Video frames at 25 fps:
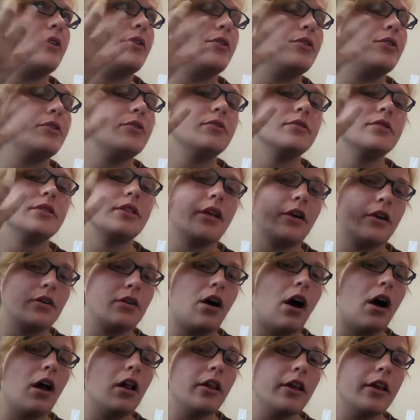use their
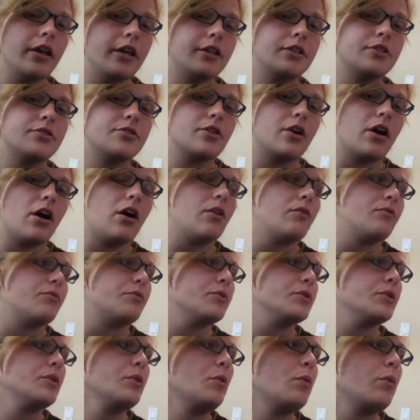knowledge of
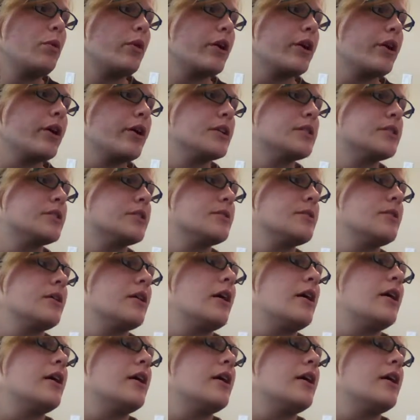root words,